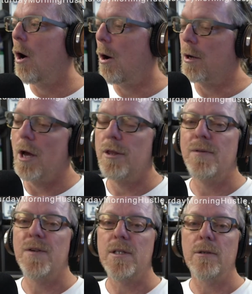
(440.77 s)
on other
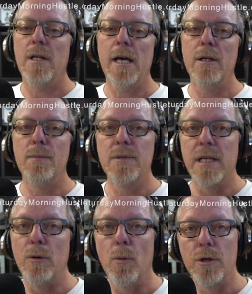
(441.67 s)
physical items
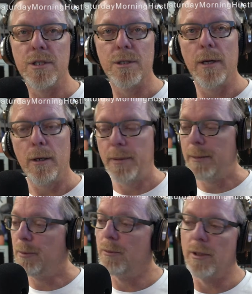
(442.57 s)
in order to help
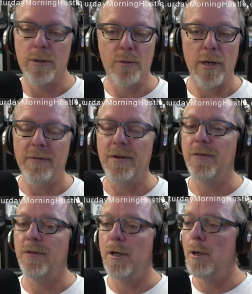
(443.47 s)
people with traffic
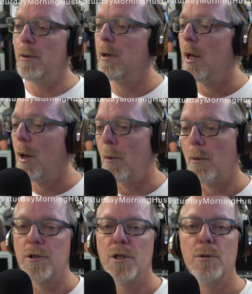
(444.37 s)
flow
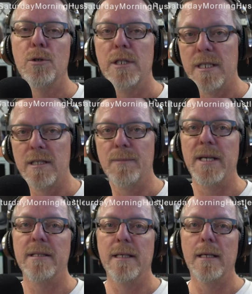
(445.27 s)
or social distance
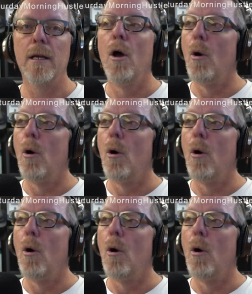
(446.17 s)
spacing,